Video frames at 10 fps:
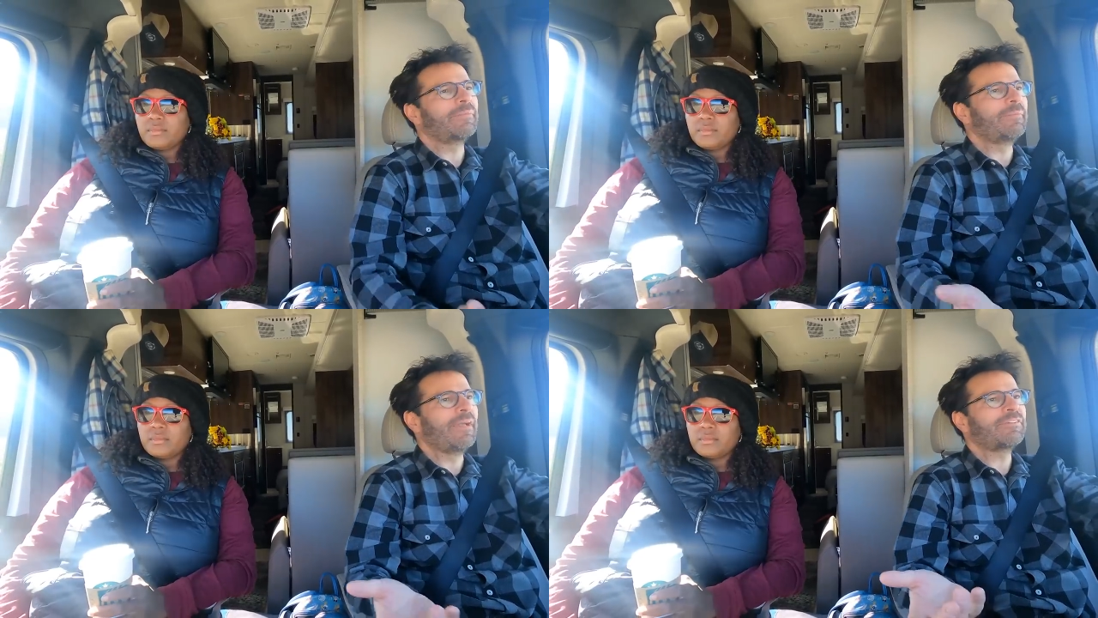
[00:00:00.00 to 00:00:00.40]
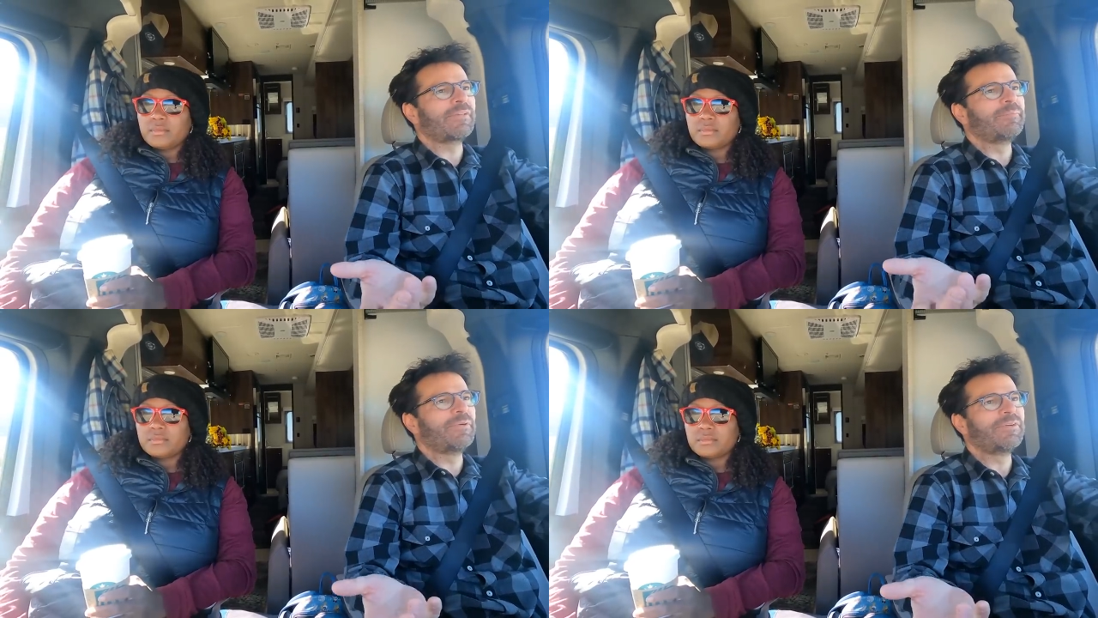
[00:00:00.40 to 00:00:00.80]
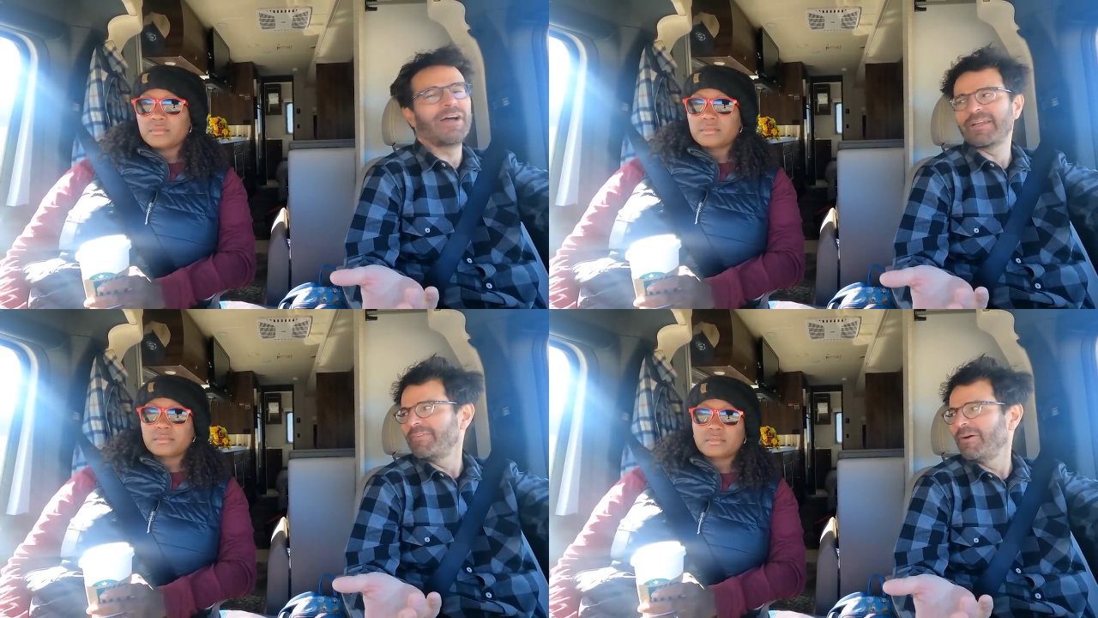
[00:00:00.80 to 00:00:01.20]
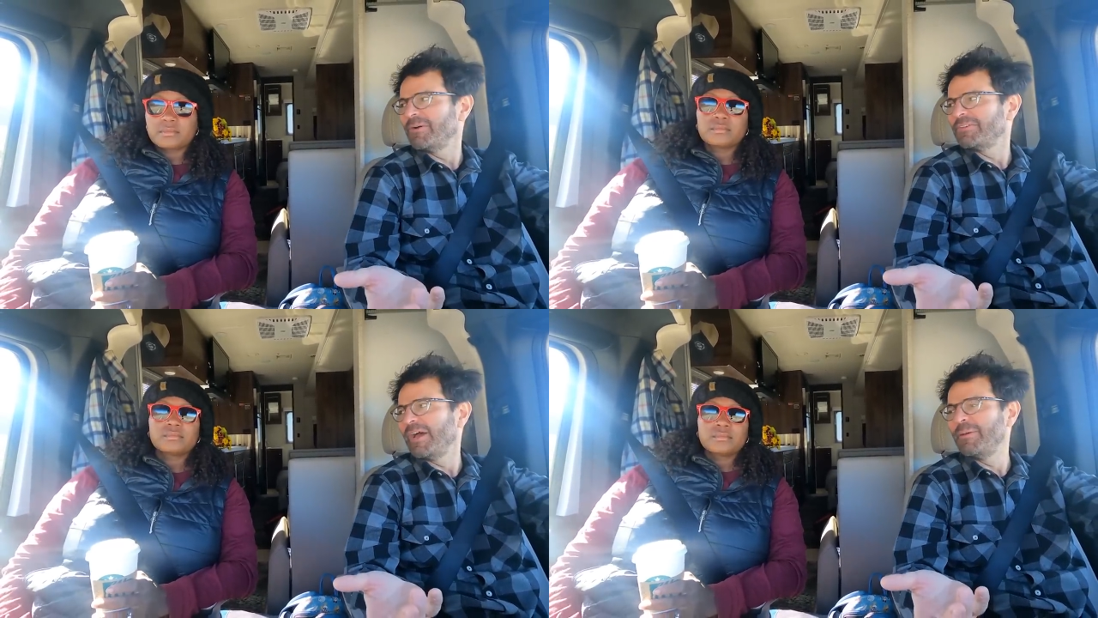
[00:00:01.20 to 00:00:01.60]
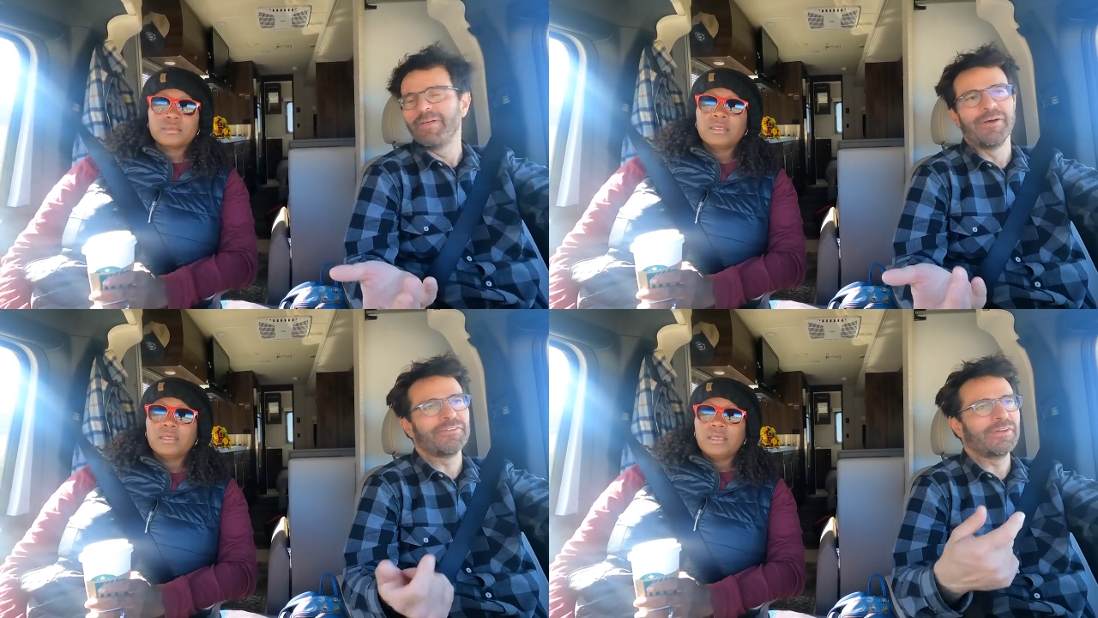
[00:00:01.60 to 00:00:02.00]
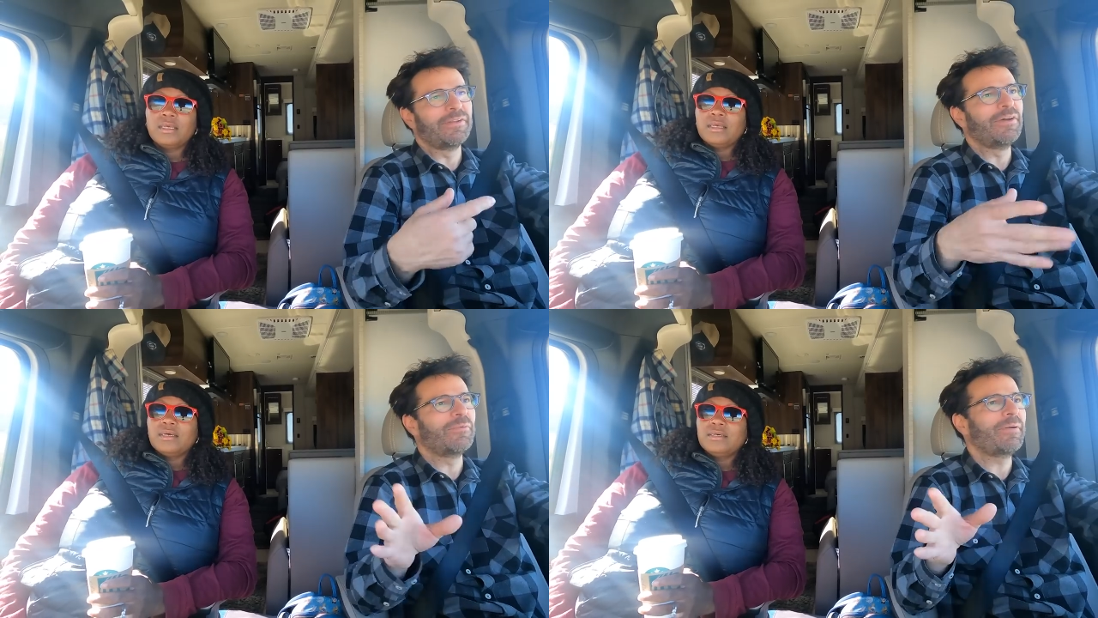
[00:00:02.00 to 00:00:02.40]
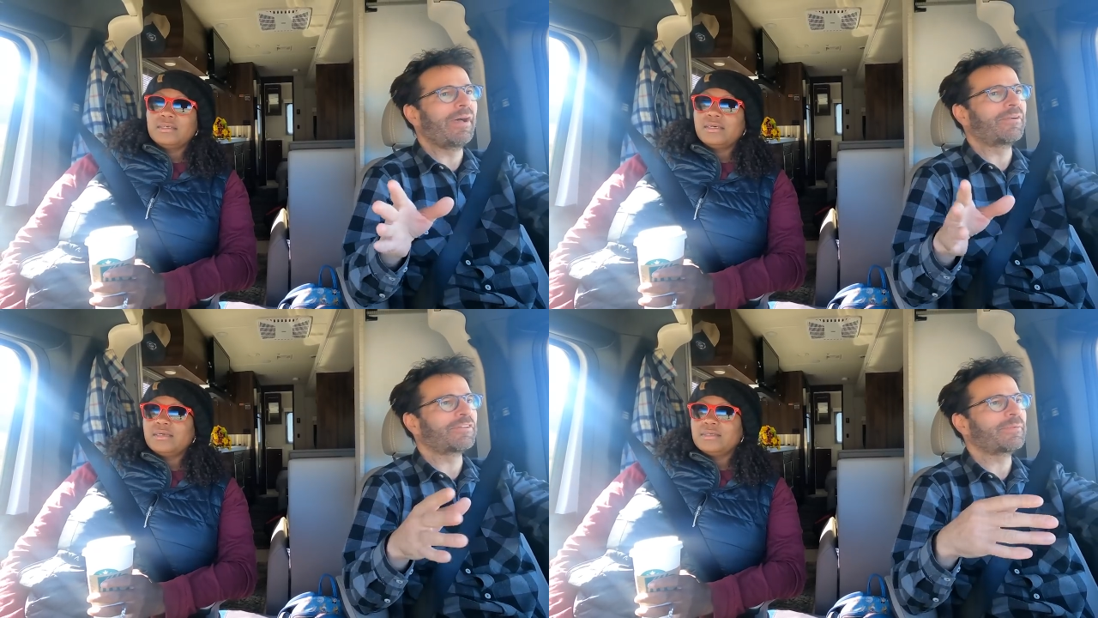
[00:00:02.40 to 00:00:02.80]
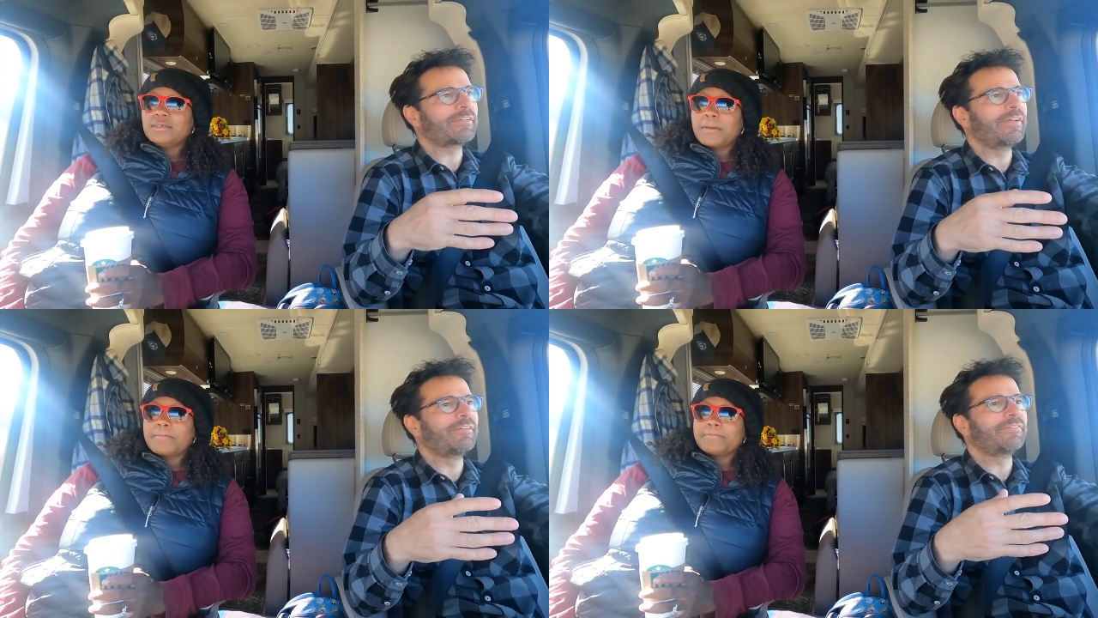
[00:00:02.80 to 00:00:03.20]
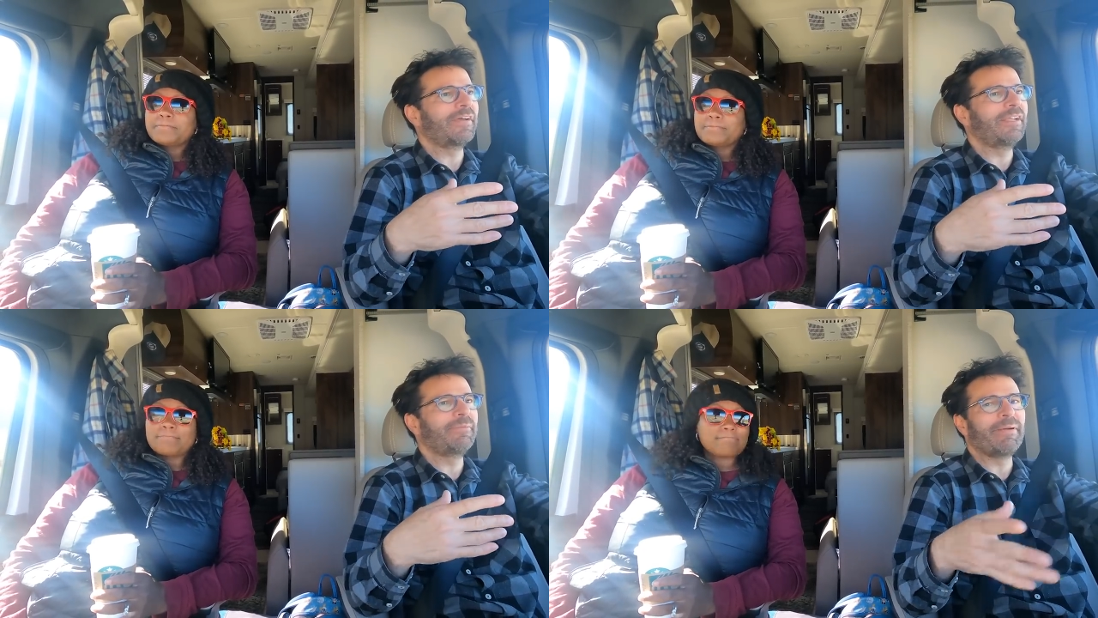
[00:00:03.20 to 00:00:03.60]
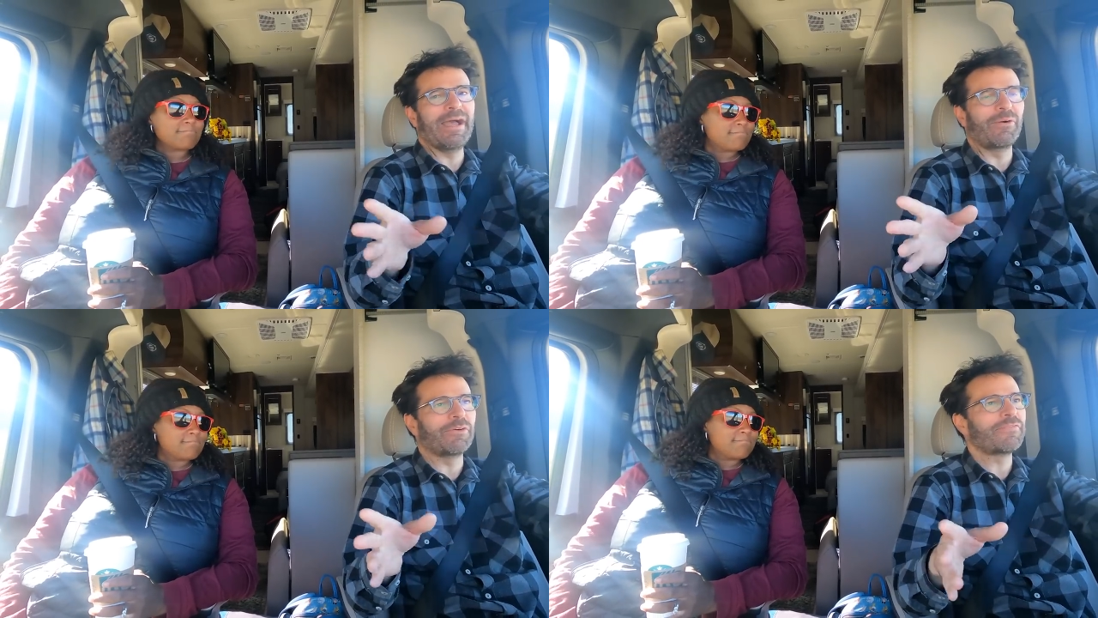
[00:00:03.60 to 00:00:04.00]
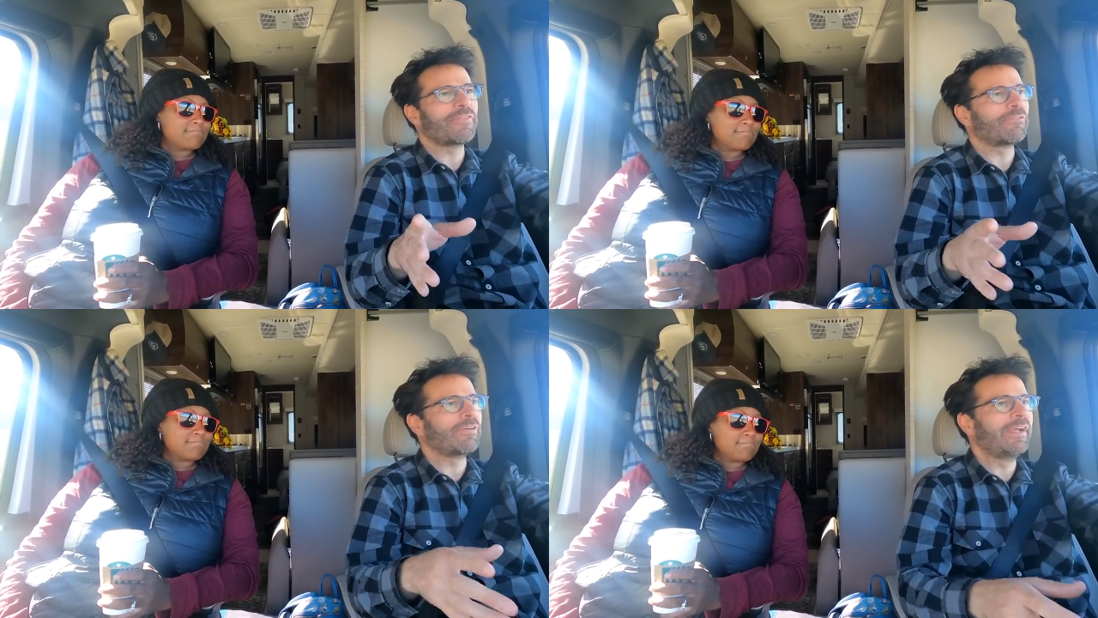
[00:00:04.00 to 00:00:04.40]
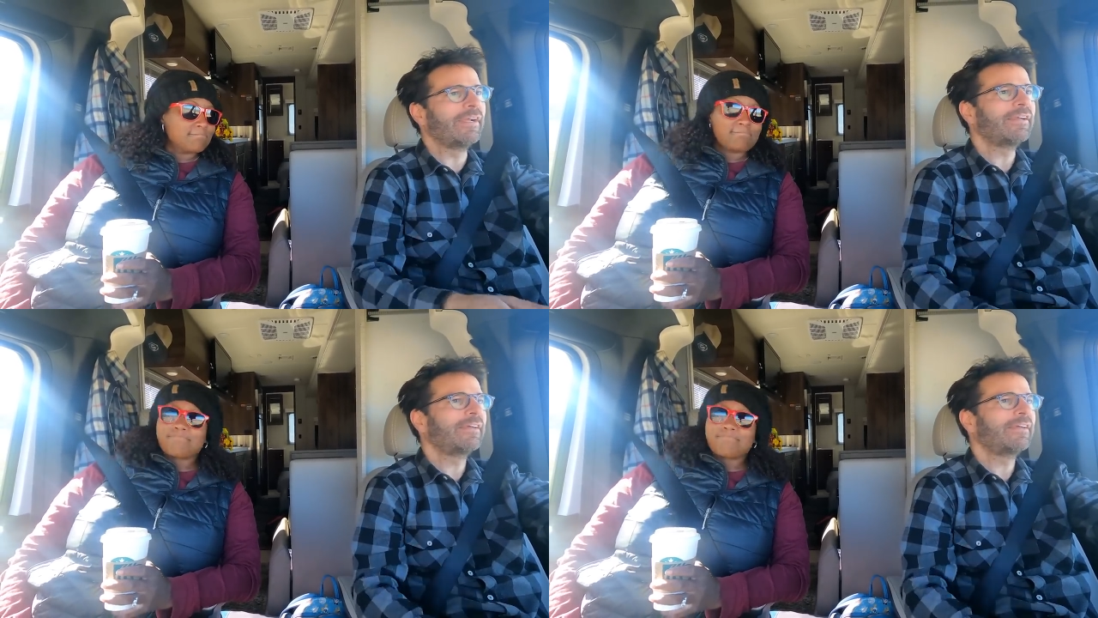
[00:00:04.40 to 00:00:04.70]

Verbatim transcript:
Speaker 1: going to be basically boondocking the whole time, though. So no, I don't expect to have any power for the rig.